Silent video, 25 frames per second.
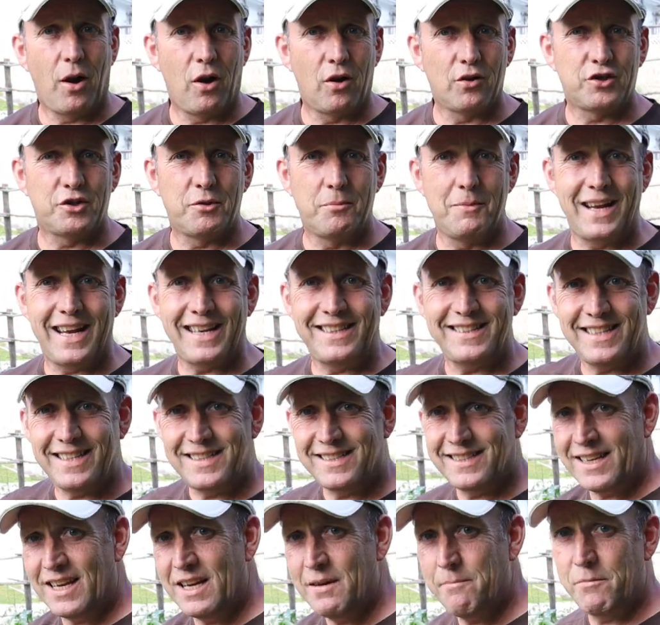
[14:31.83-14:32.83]
plant some
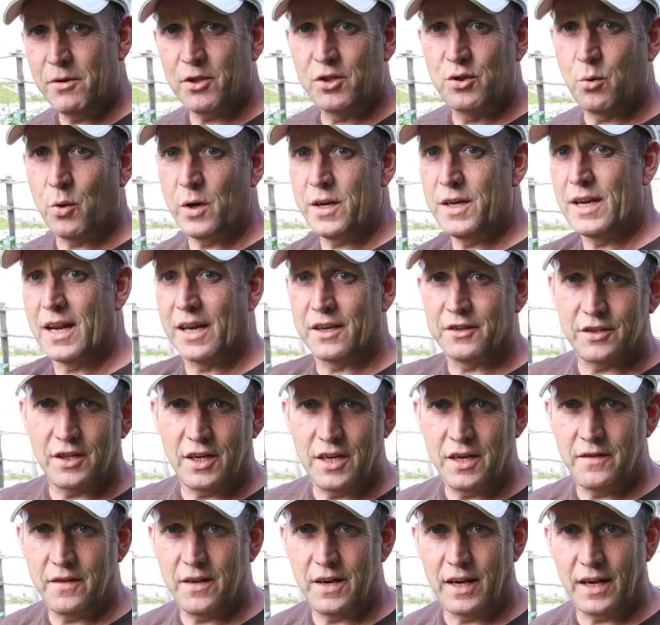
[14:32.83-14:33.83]
lettuce in between
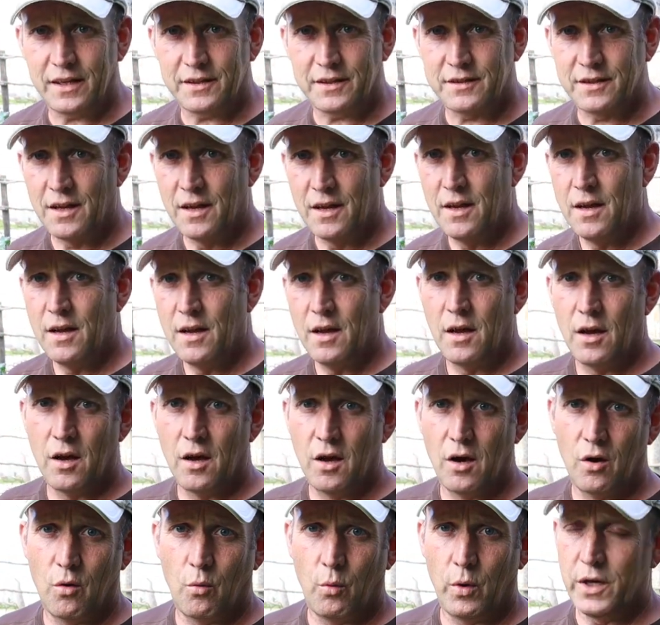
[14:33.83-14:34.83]
actually in the next
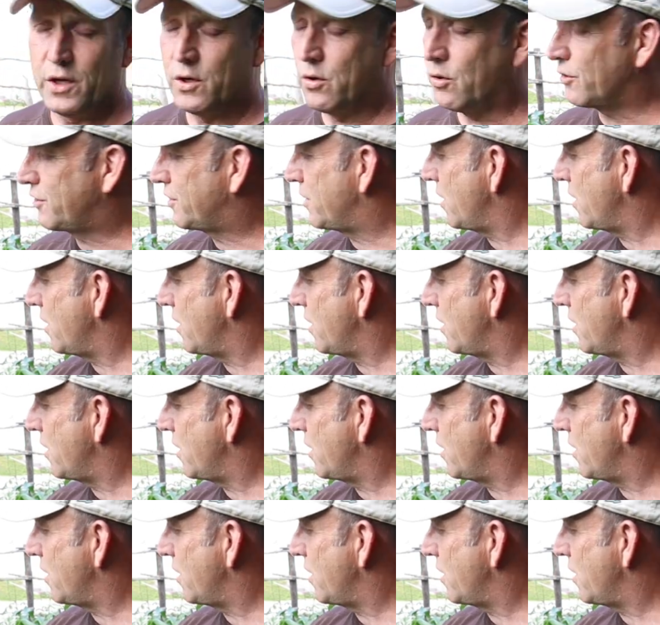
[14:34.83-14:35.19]
uh, week or